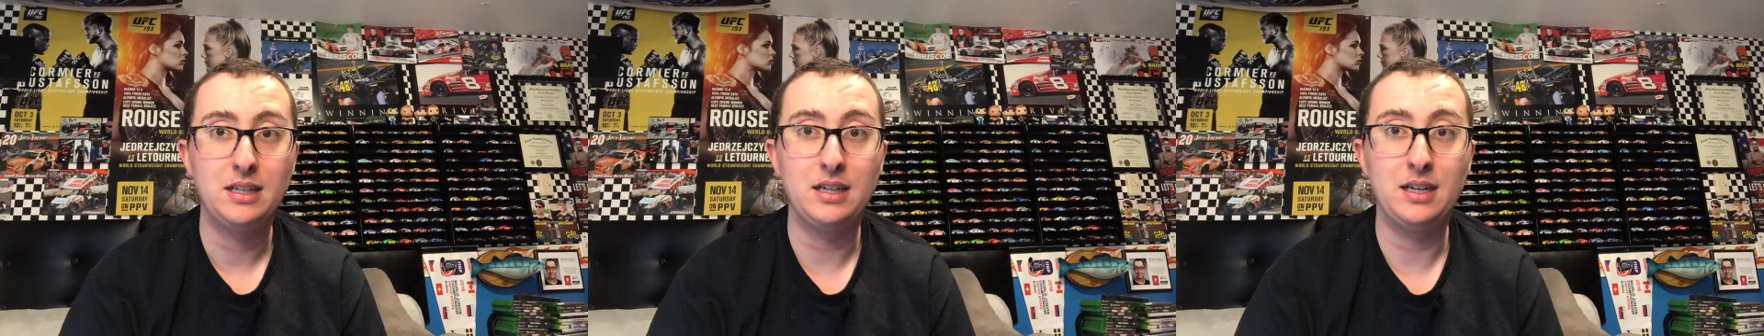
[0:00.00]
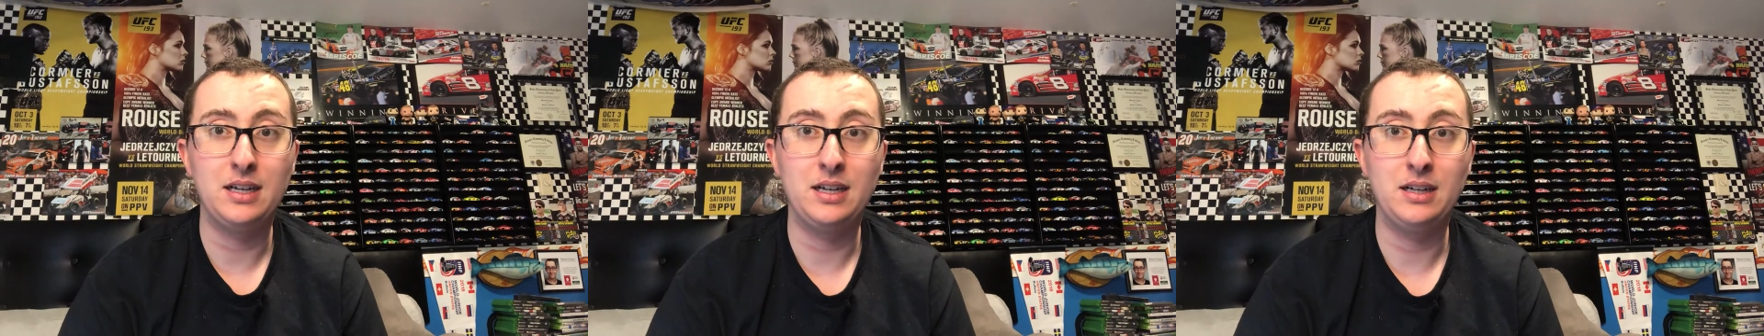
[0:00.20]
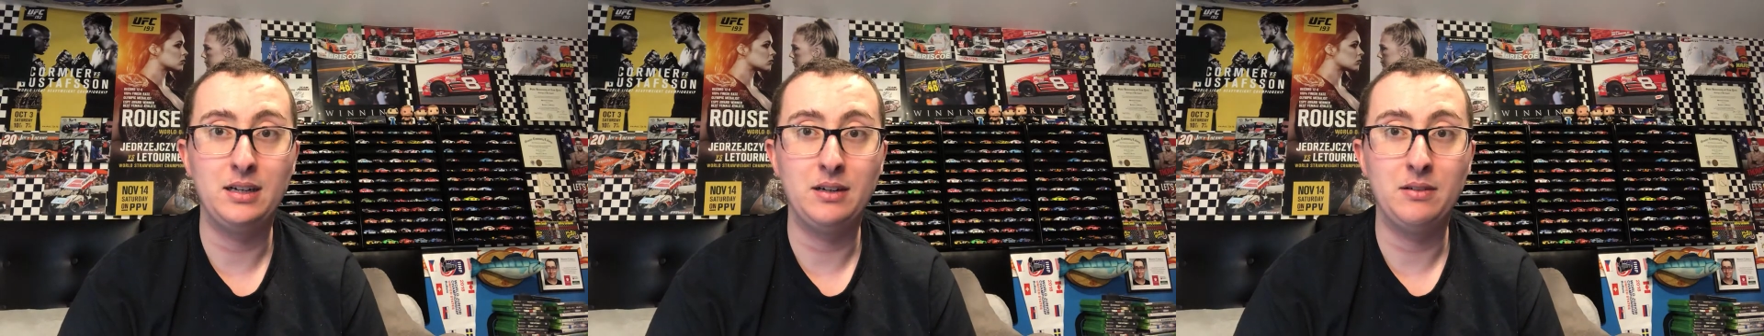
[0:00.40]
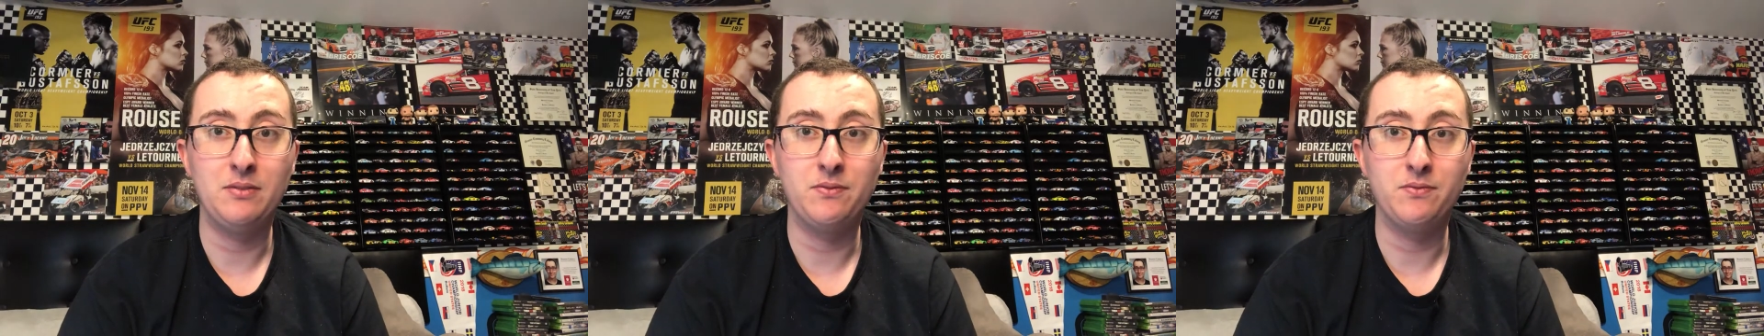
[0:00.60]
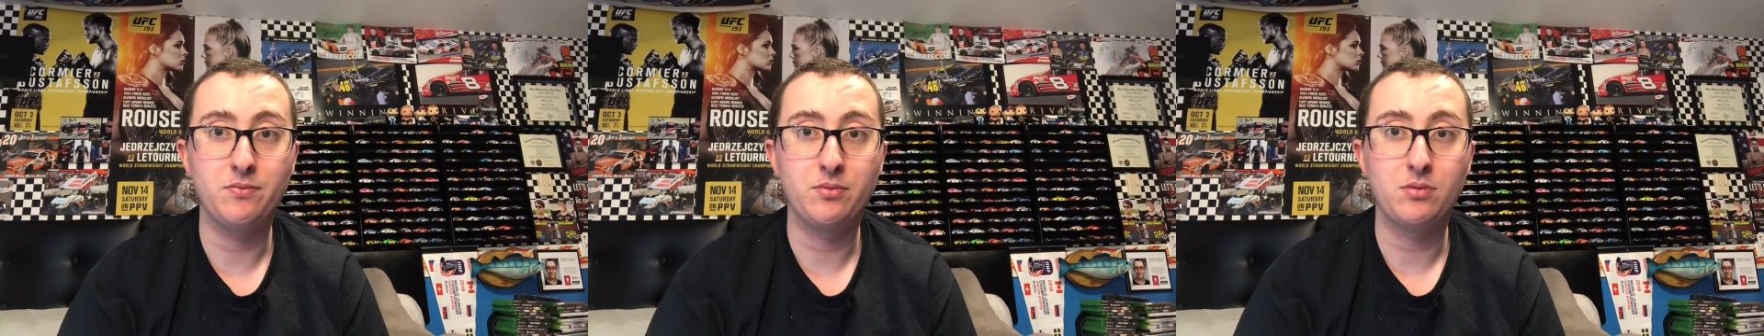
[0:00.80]

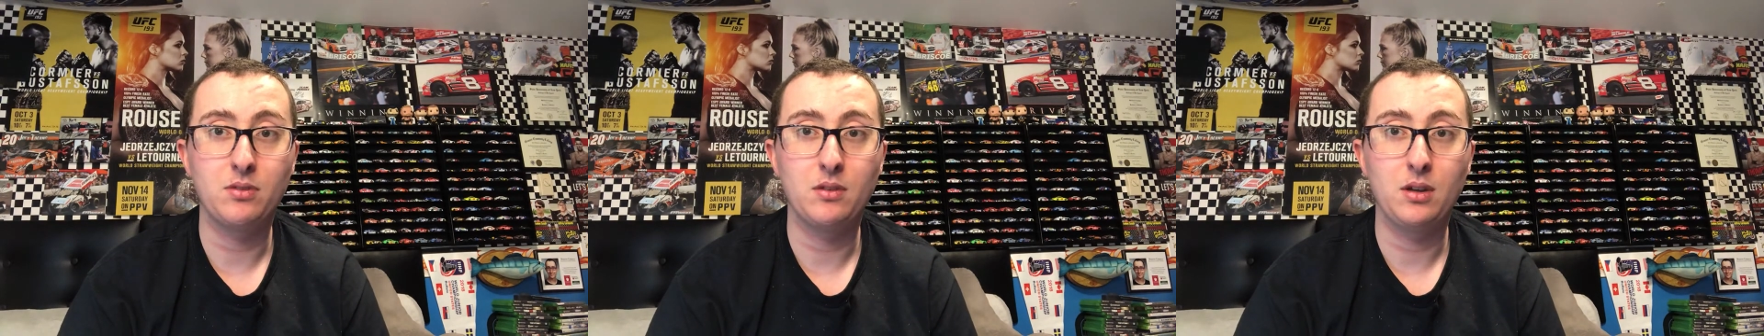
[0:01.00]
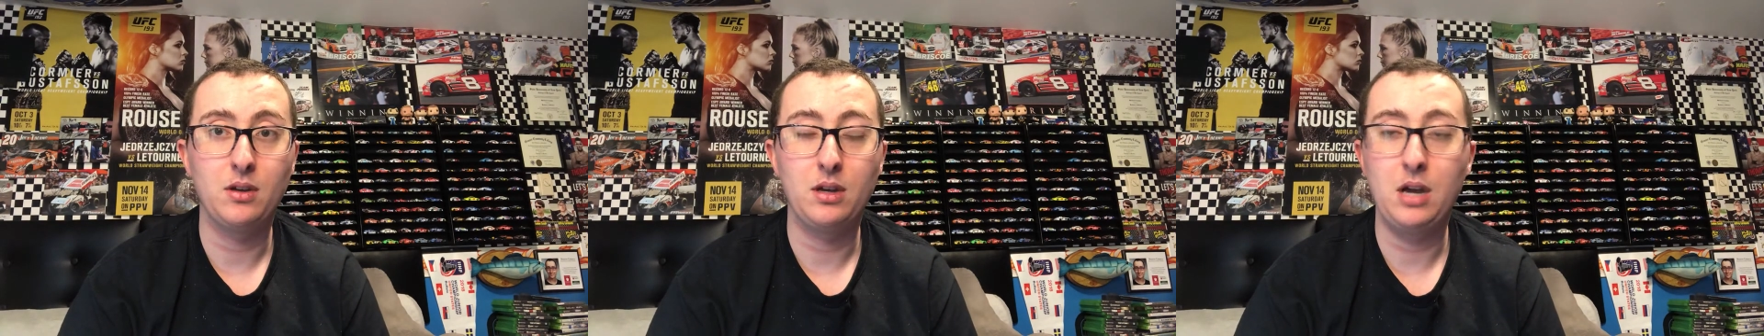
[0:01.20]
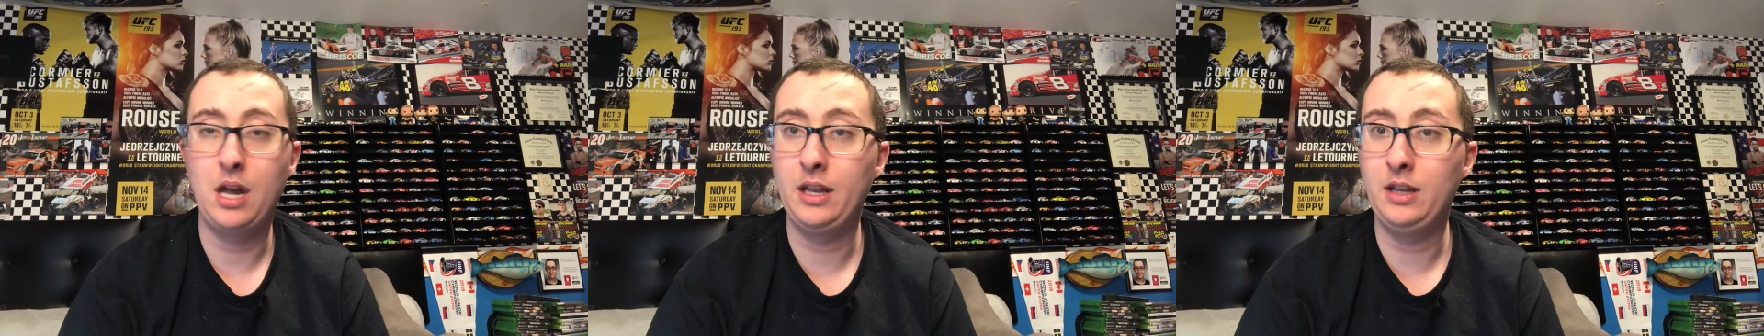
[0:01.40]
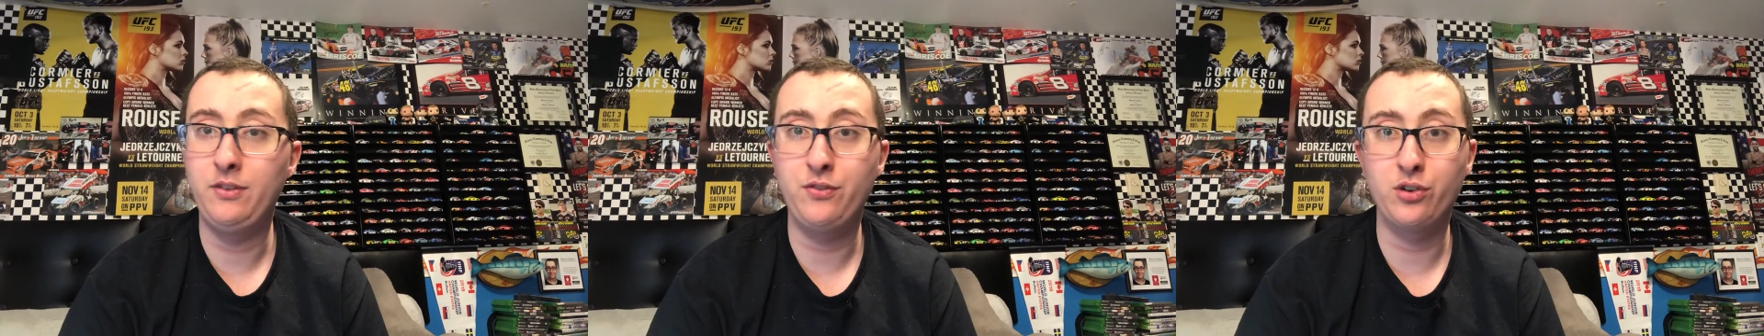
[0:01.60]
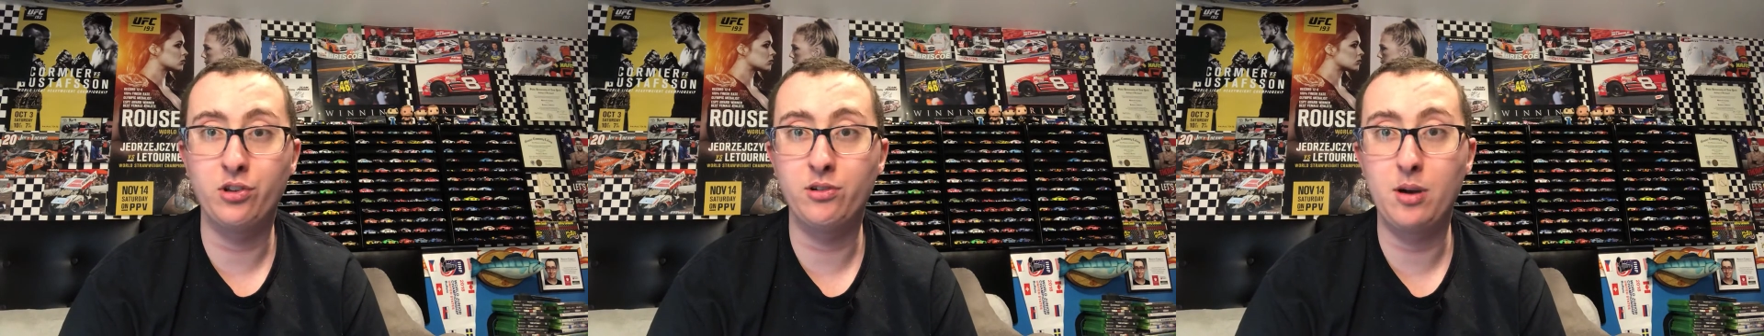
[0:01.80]
Um, any
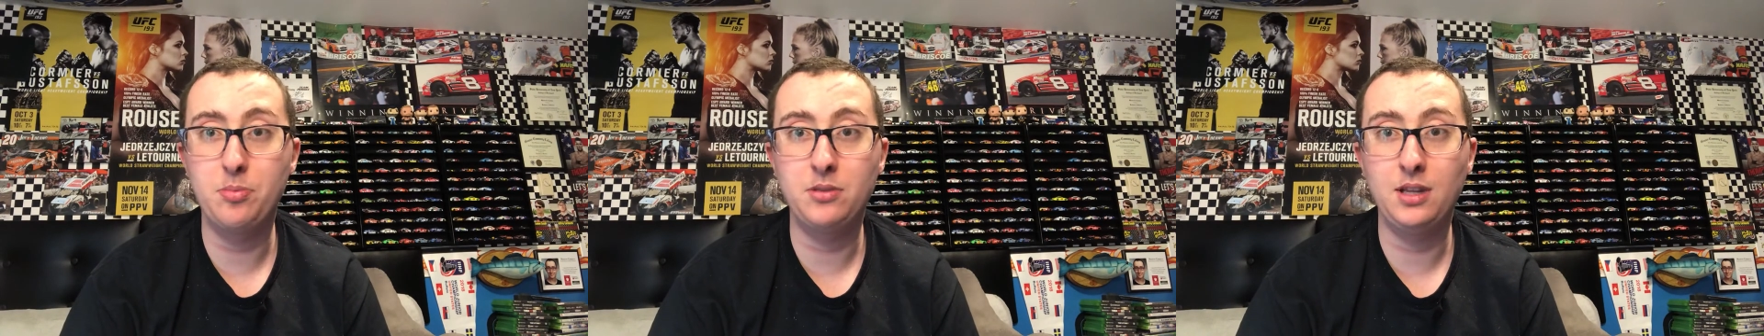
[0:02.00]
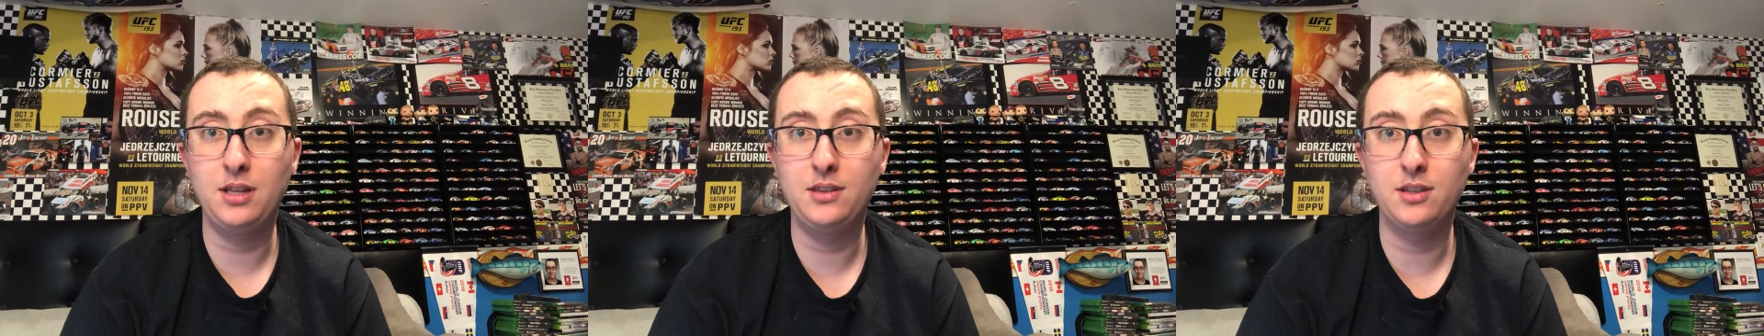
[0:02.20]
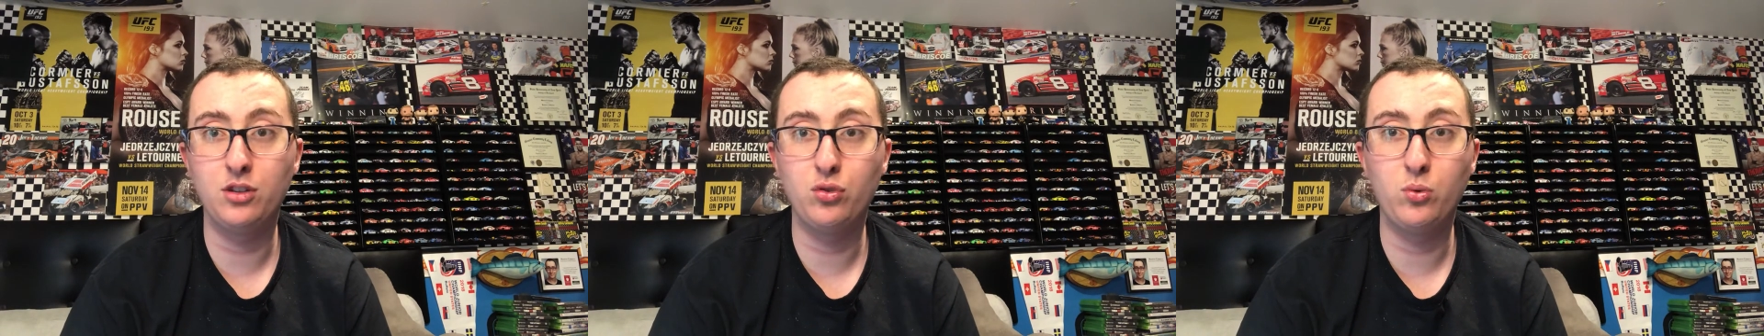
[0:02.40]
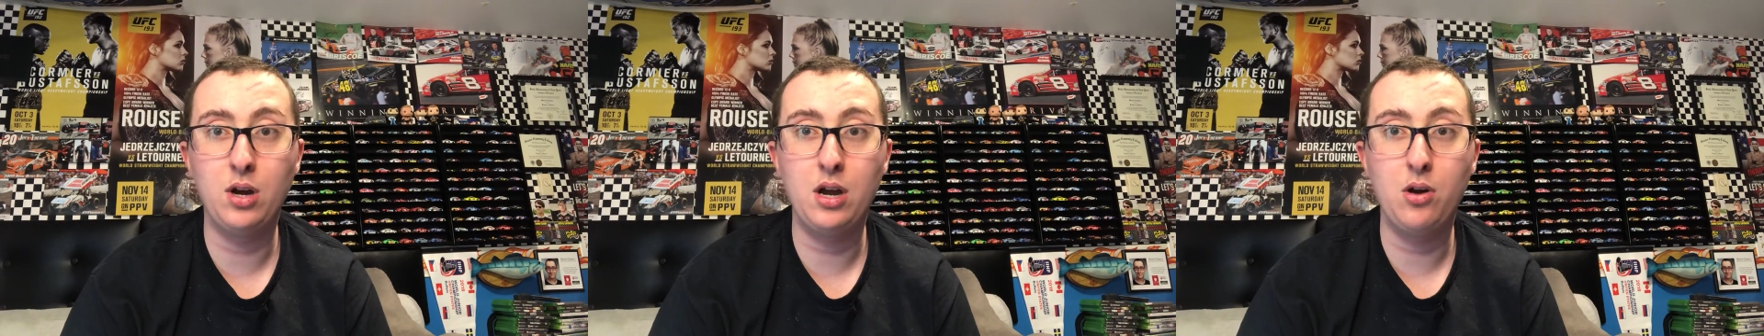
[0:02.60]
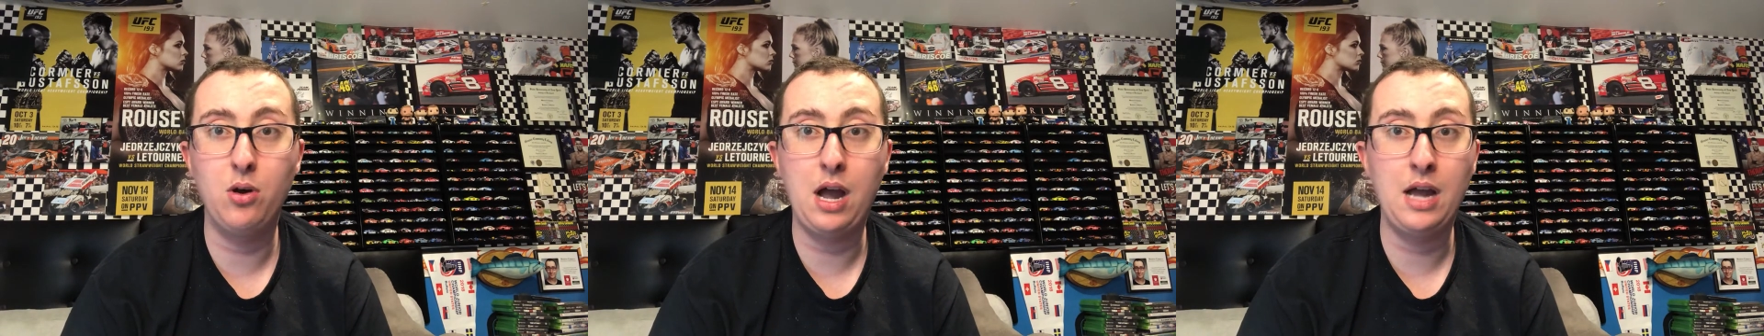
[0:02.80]
further updates as
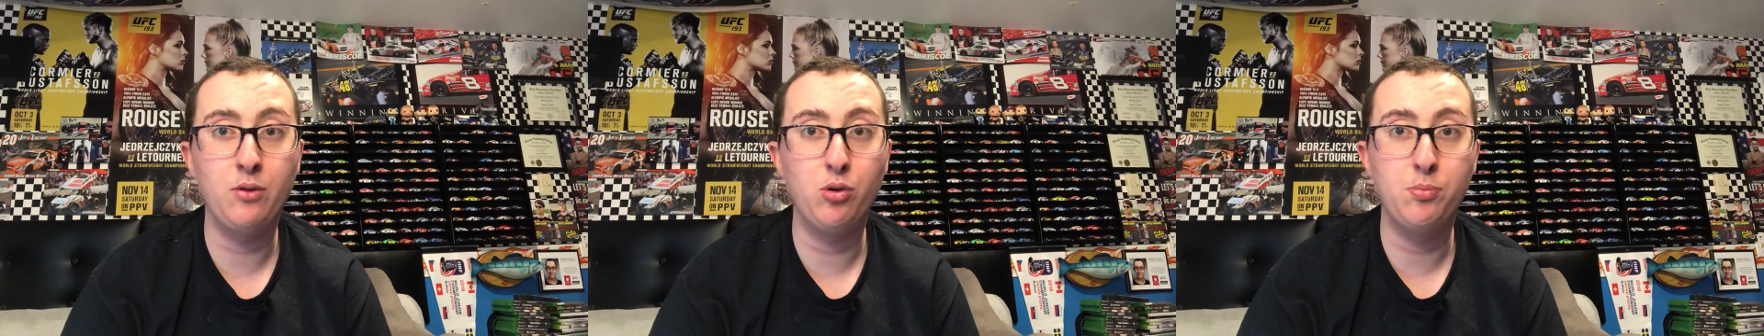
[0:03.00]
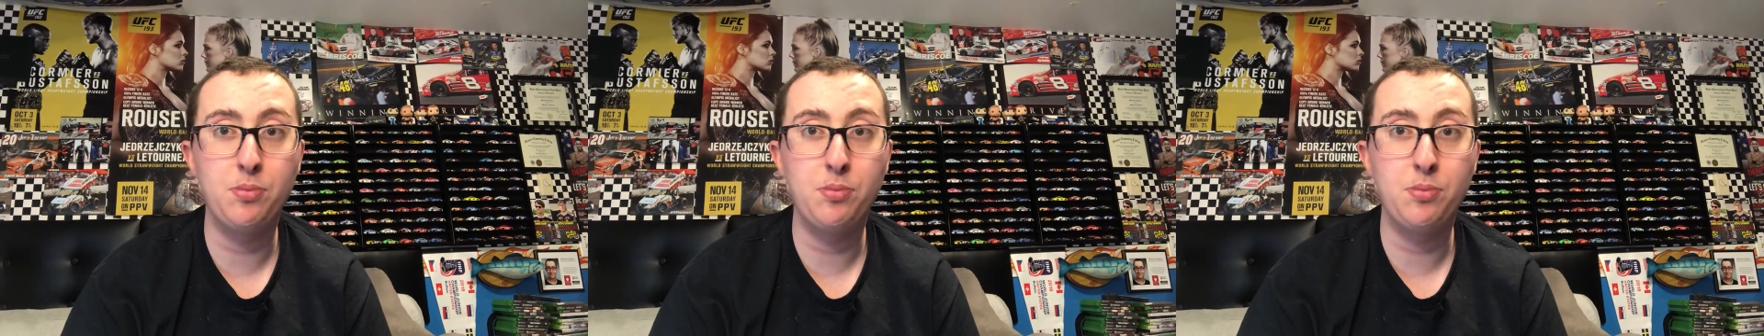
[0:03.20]
well, I will